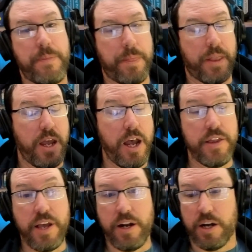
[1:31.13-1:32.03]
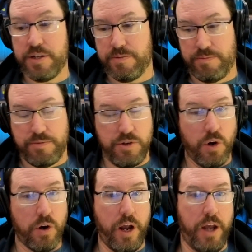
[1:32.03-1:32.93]
And then on
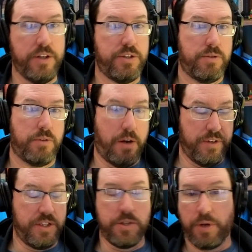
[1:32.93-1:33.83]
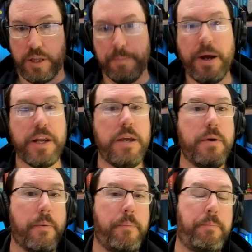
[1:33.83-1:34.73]
your end, obviously you get the money,
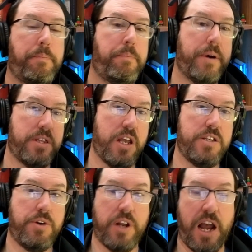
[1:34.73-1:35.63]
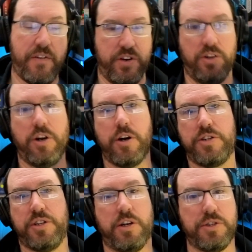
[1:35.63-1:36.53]
but then you can have an alert and
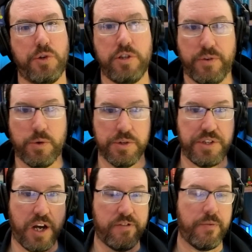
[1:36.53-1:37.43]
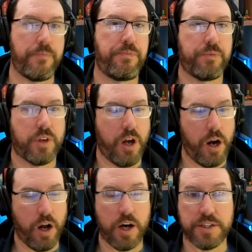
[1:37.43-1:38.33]
all sorts of cool stuff. All right,
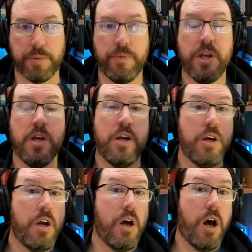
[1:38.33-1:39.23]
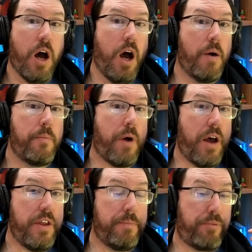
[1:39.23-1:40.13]
awesome. I
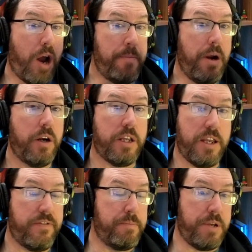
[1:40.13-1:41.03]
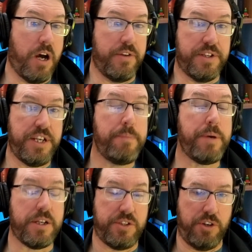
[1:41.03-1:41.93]
think primarily even beyond the tipping
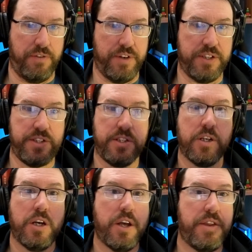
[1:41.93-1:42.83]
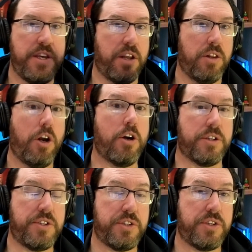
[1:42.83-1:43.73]
service, the
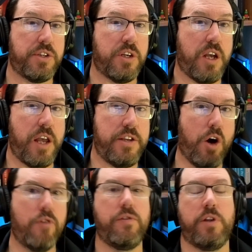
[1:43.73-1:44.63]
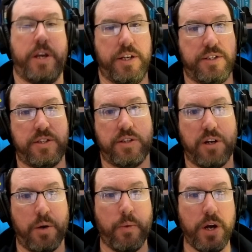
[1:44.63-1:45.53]
alerts and the overlays are
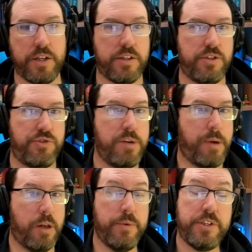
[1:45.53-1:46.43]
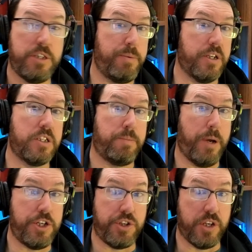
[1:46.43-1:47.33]
what StreamElements has been
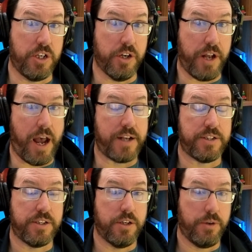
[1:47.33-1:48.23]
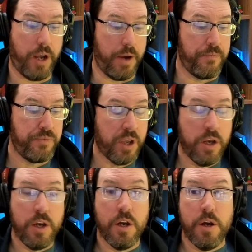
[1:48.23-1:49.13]
especially good at, okay?
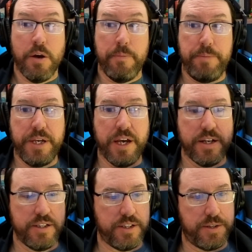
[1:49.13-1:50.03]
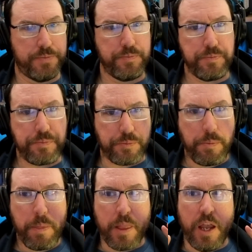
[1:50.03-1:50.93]
Because
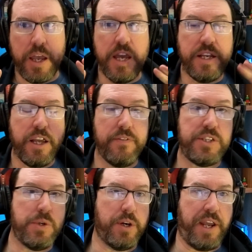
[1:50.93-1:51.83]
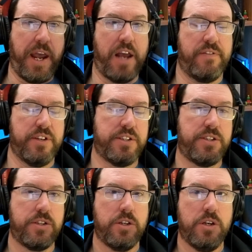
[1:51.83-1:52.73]
it gives you a canvas.
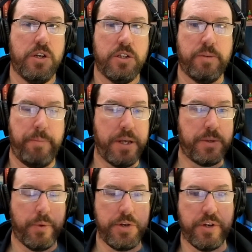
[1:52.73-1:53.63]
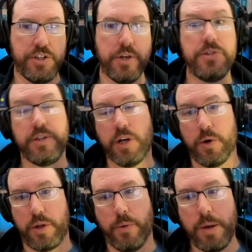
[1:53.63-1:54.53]
So basically what you can do is you can go into
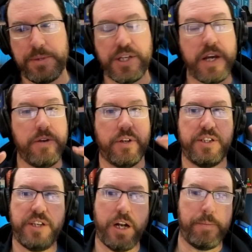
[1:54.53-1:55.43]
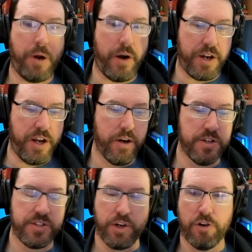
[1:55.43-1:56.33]
the website, you can set up, all right, here's
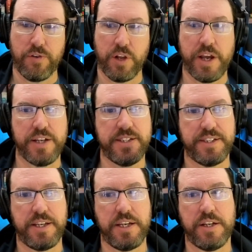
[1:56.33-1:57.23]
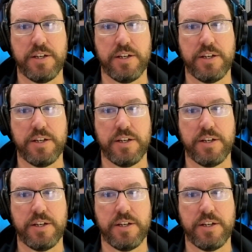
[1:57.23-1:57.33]
an overlay scene,